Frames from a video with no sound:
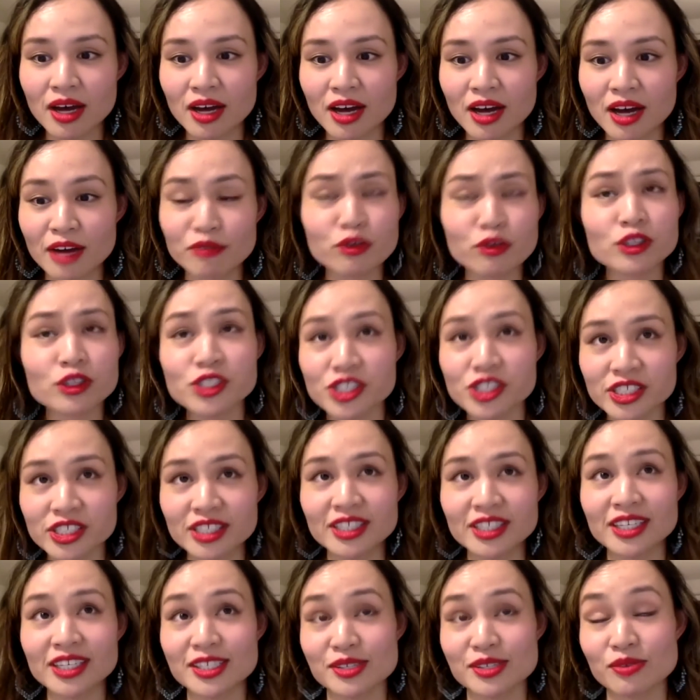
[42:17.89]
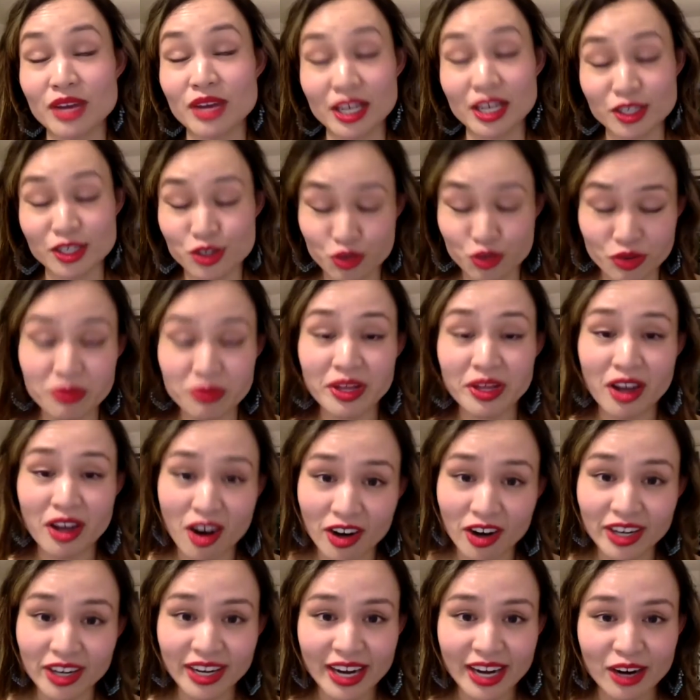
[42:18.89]
Unfortunately, it's extremely
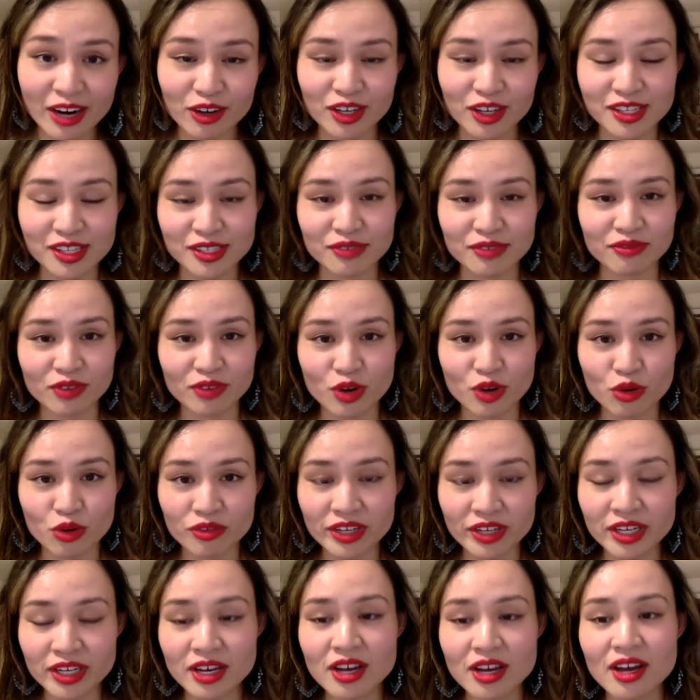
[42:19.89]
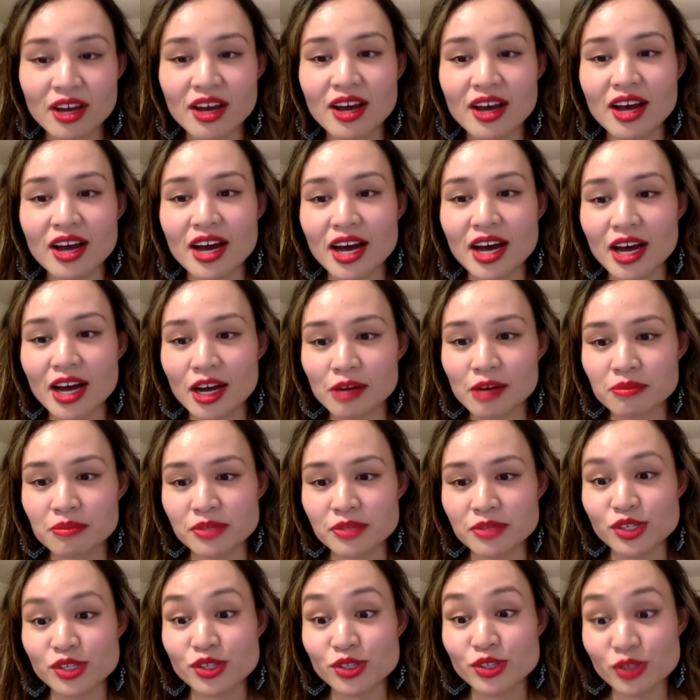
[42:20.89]
hard now because of COVID.
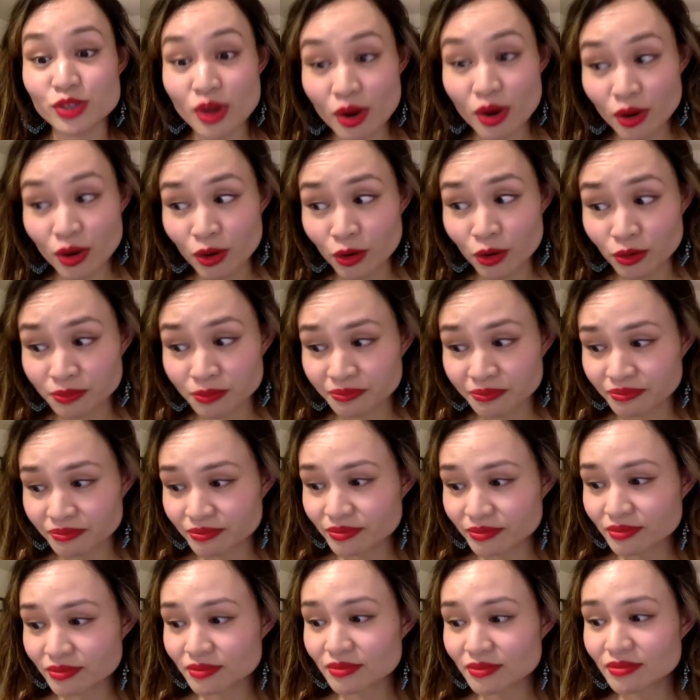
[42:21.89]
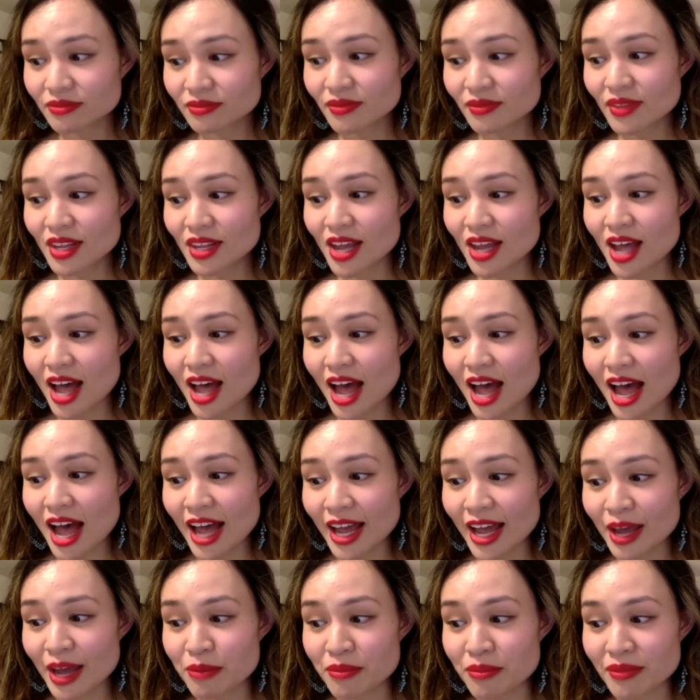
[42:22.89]
So I
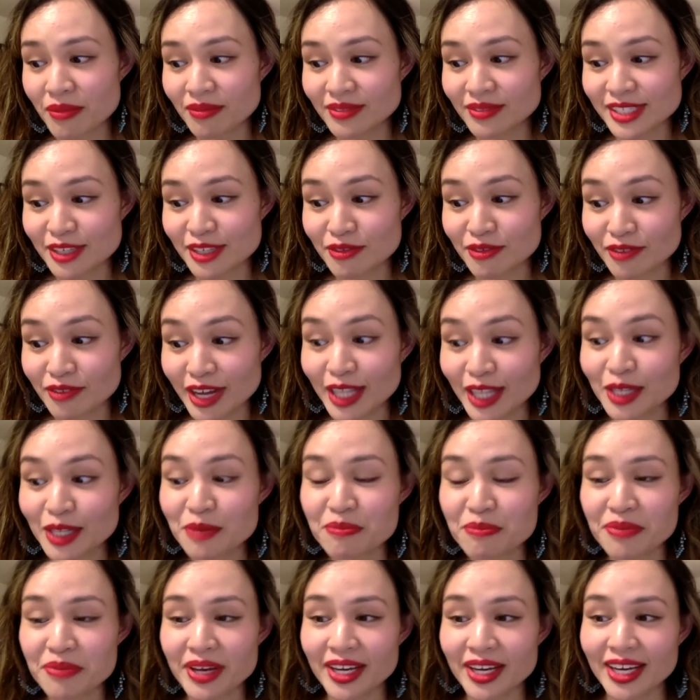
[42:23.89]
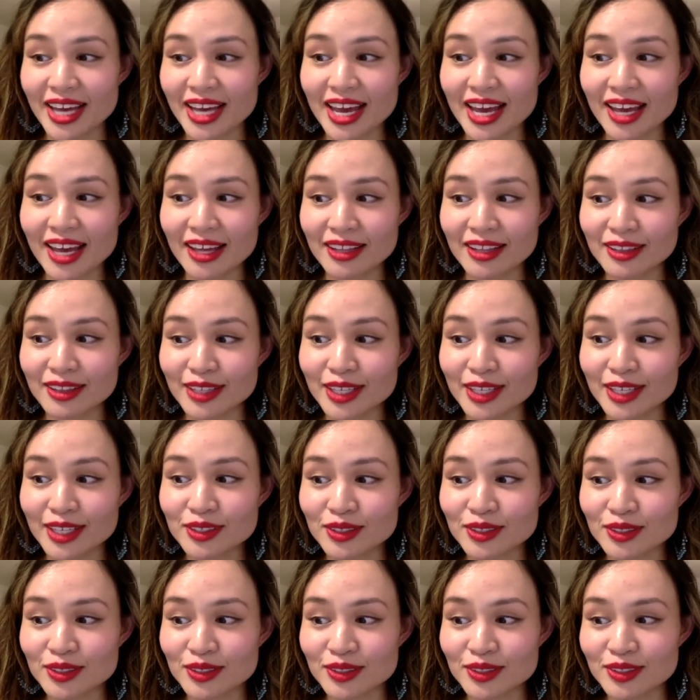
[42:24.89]
am developing a
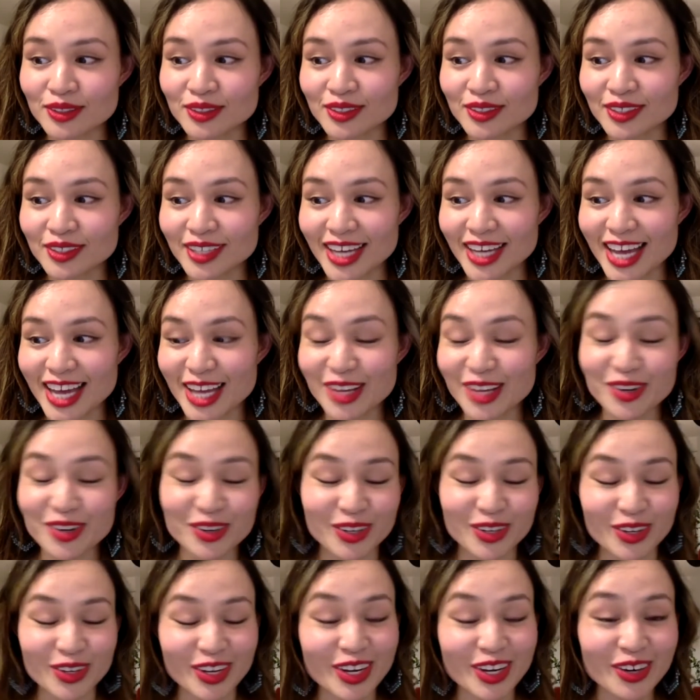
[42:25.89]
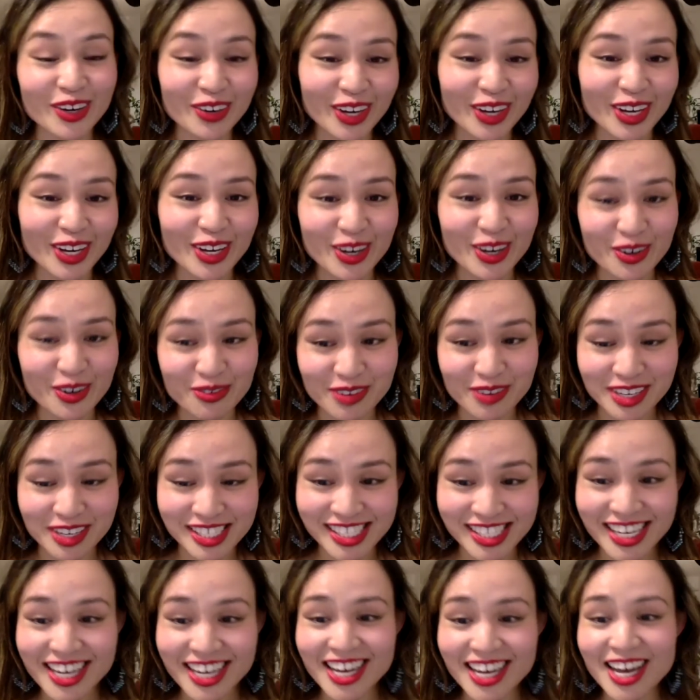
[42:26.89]
little, and you're hearing it here first,
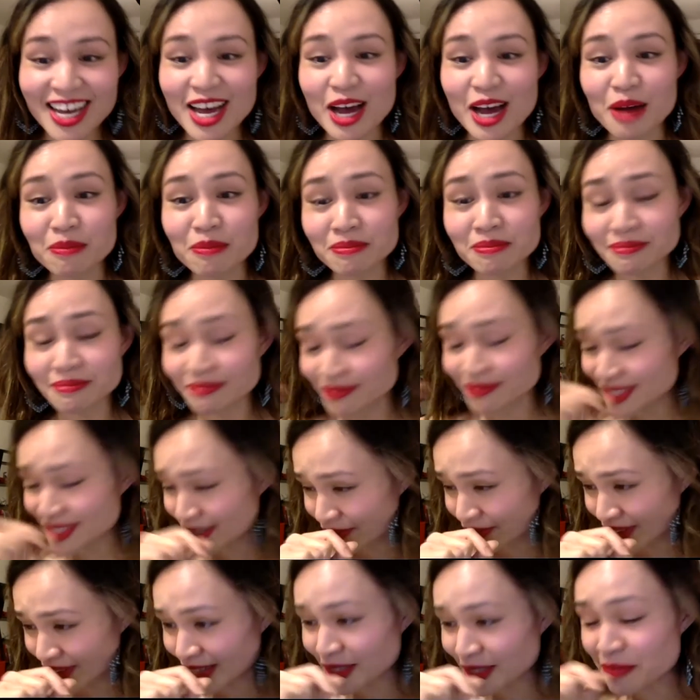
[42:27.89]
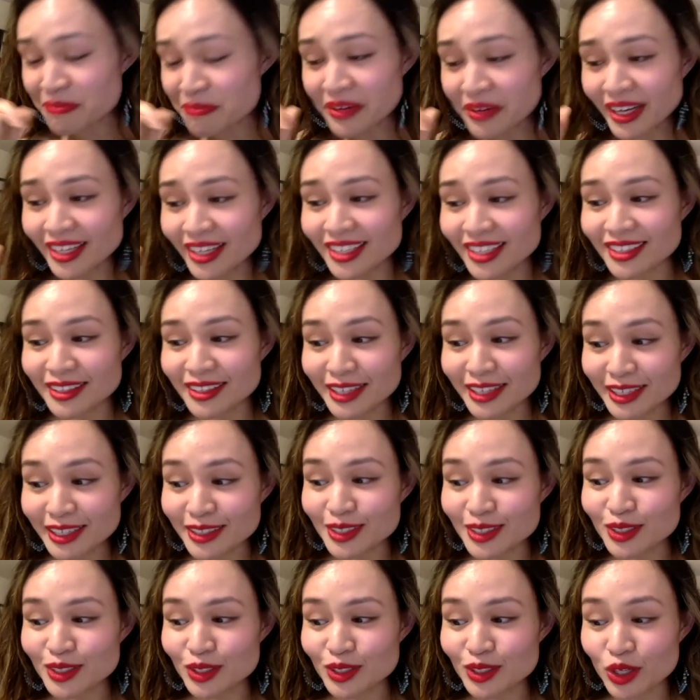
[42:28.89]
I'm developing a
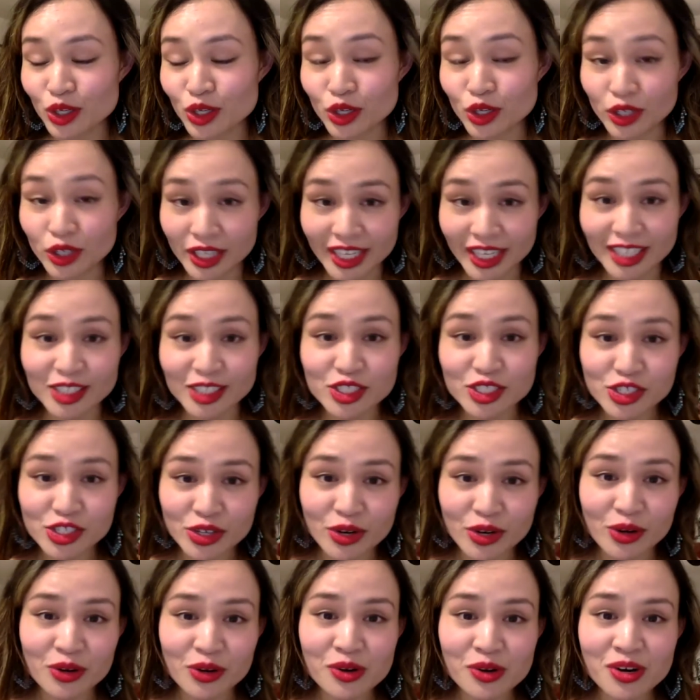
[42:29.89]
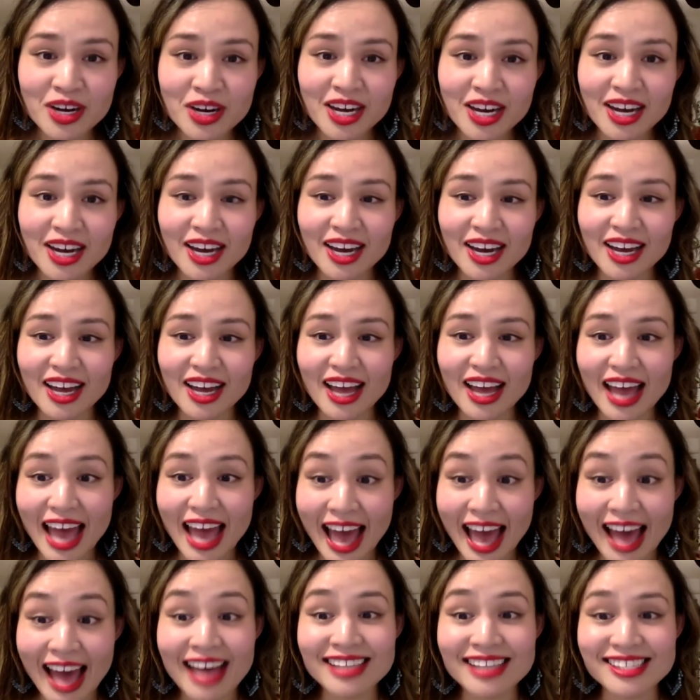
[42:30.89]
little cooking show
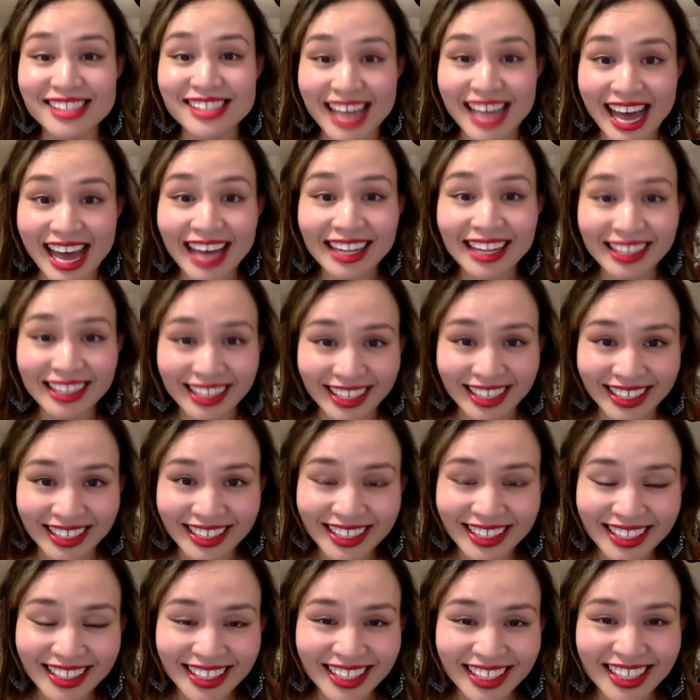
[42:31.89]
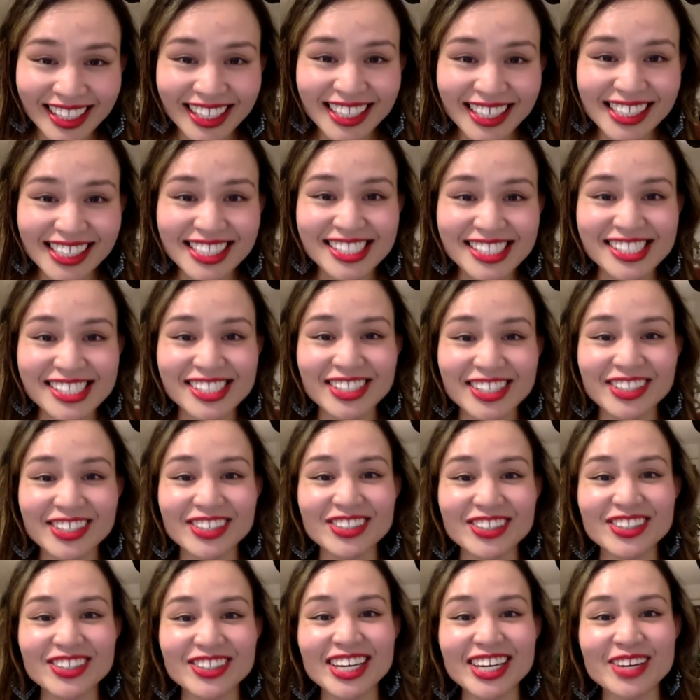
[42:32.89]
as Ali.
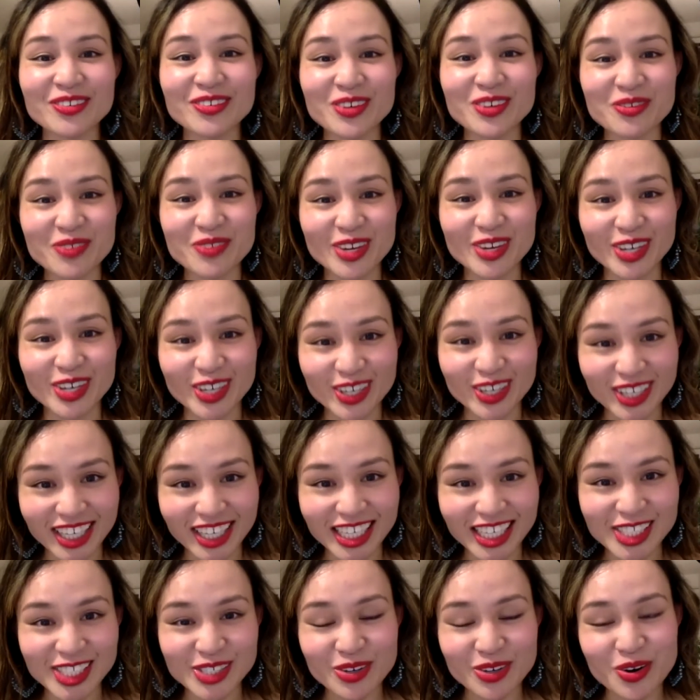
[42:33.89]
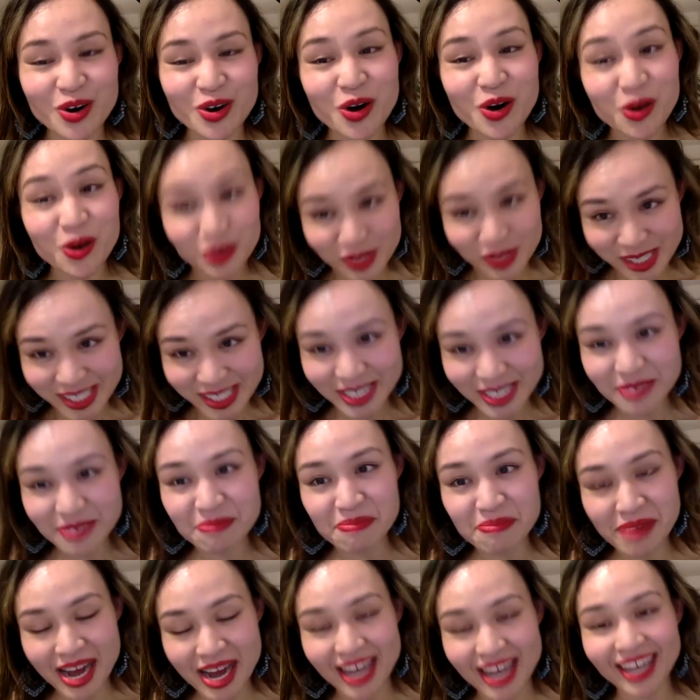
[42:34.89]
So it will be a cooking show
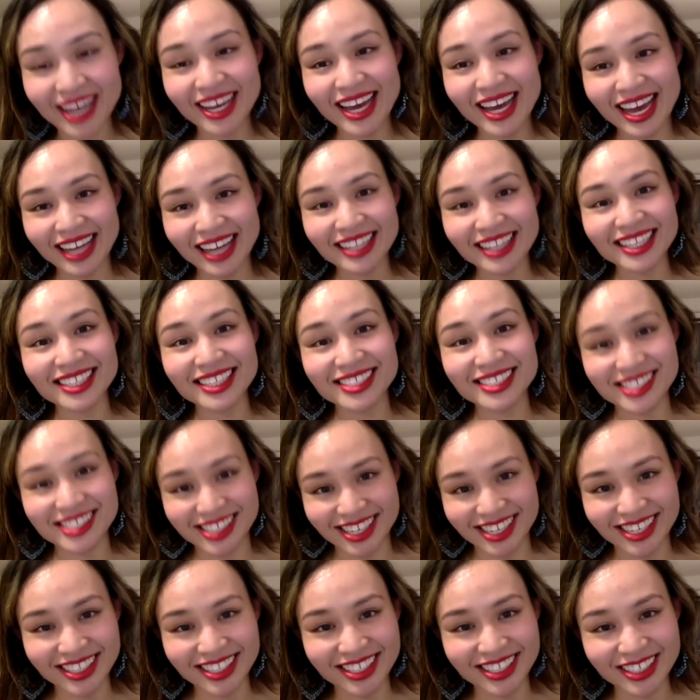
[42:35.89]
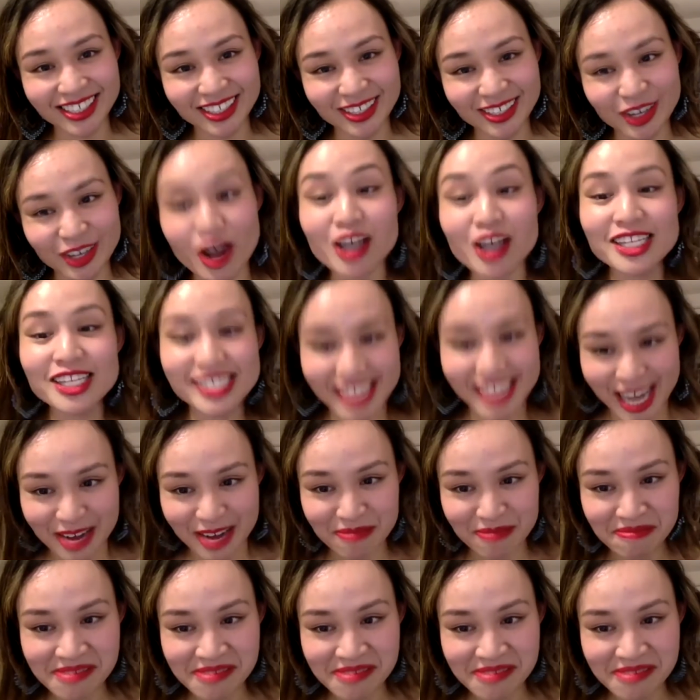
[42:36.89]
hosted by Ali Chia, not Sam.